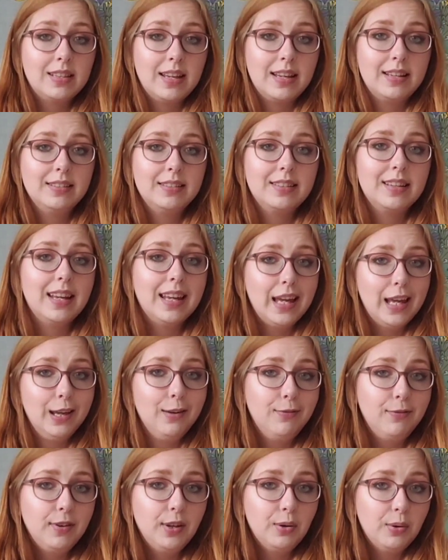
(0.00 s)
sense
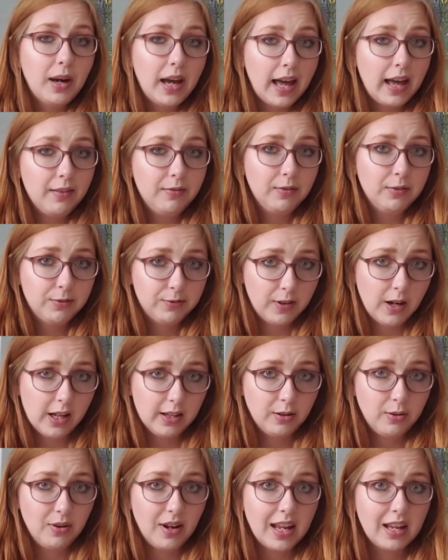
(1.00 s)
if you have a
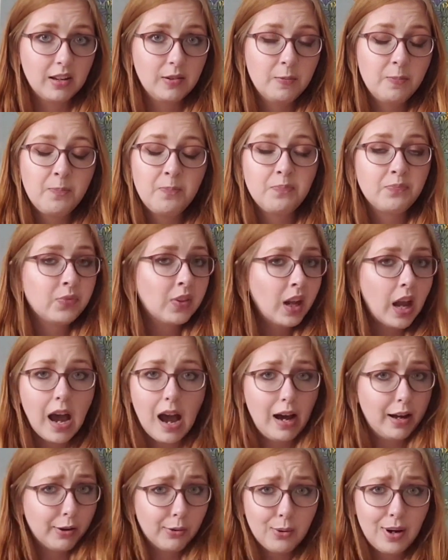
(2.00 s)
following.
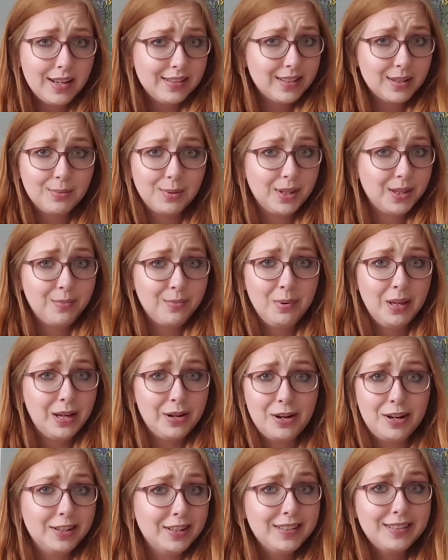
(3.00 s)
Otherwise, I'm going to be
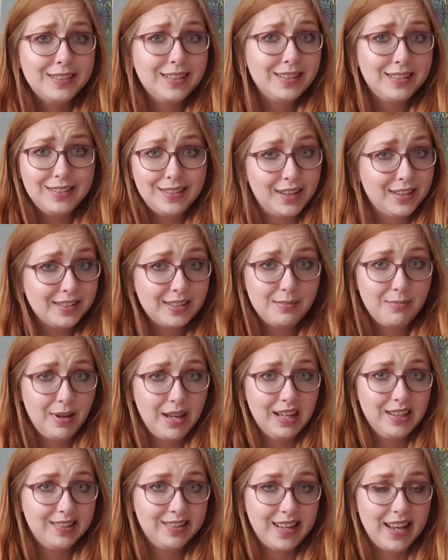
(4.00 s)
honest, it doesn't
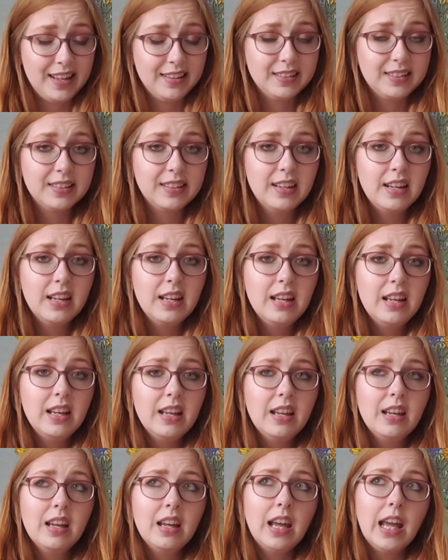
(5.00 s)
make sense.
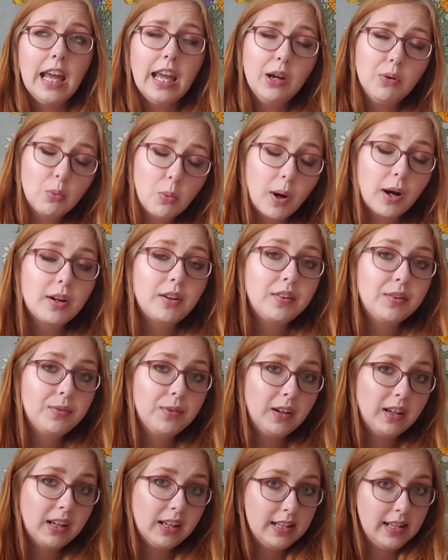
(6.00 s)
It works for
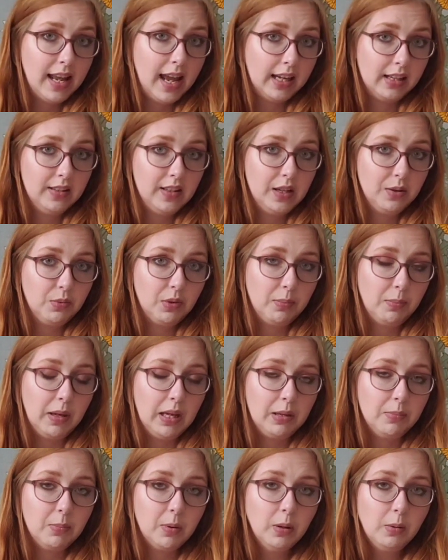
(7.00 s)
connecting with
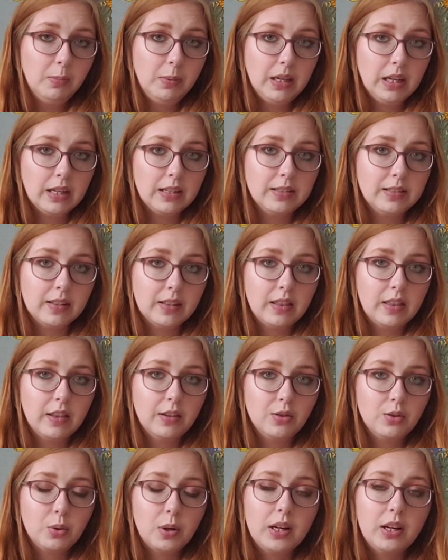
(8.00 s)
people because the
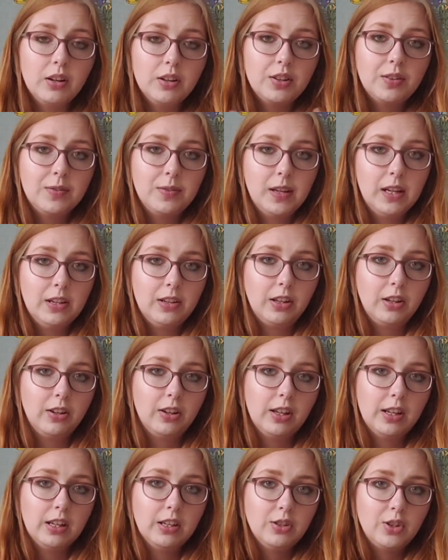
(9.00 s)
Twitter sphere you're
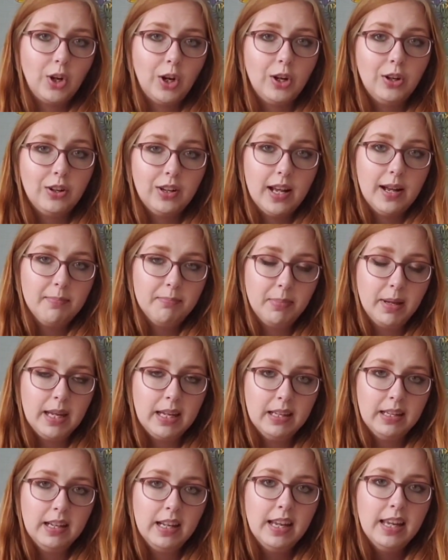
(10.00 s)
going to turn up in